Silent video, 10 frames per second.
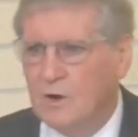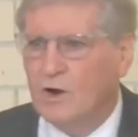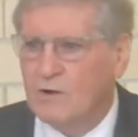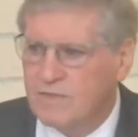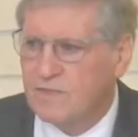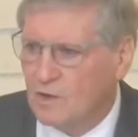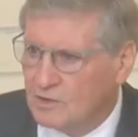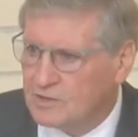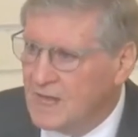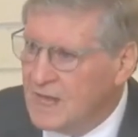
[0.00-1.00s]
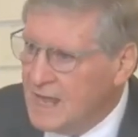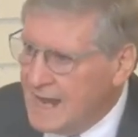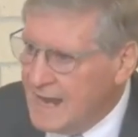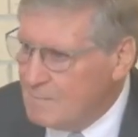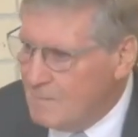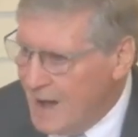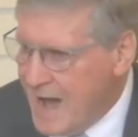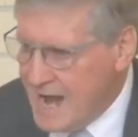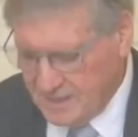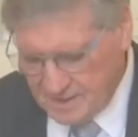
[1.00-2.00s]
or thought in
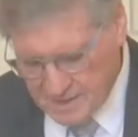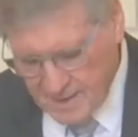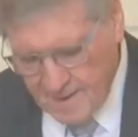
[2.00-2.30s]
mind.